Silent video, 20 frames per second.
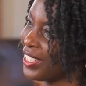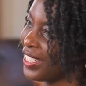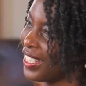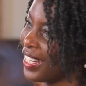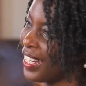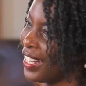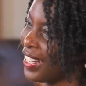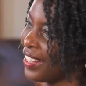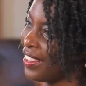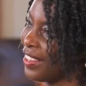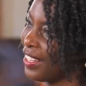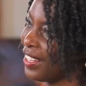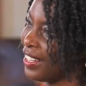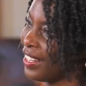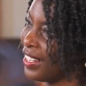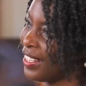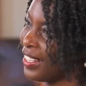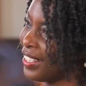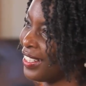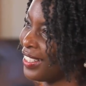
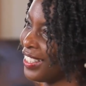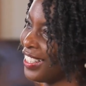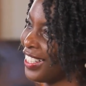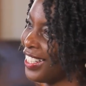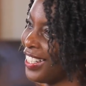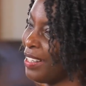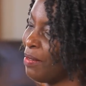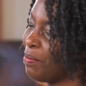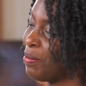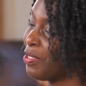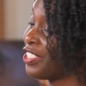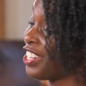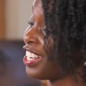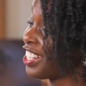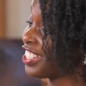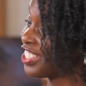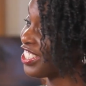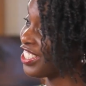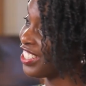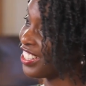the
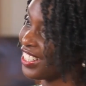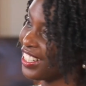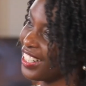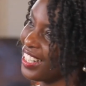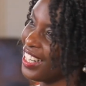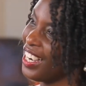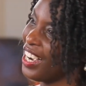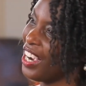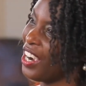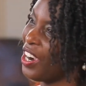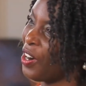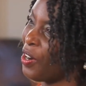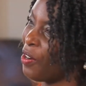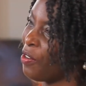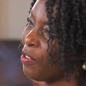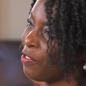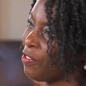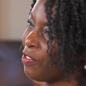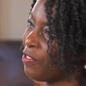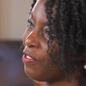production
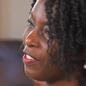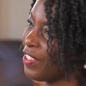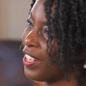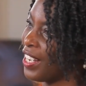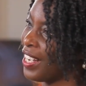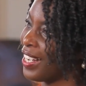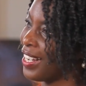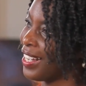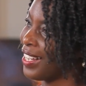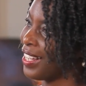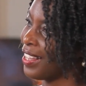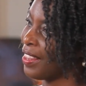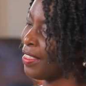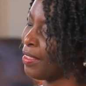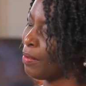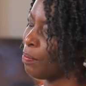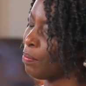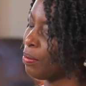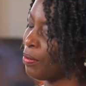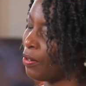of the
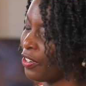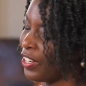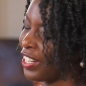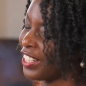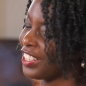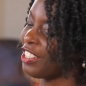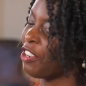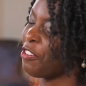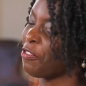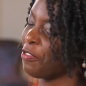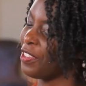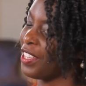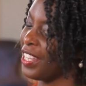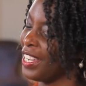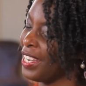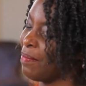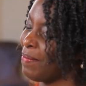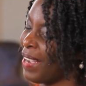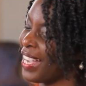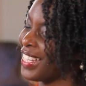products of
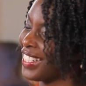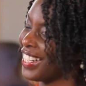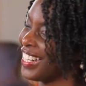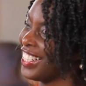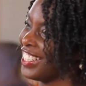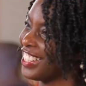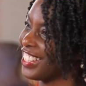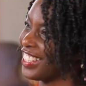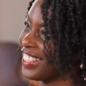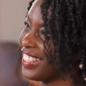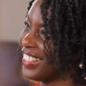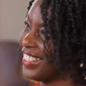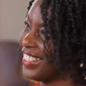the imagination.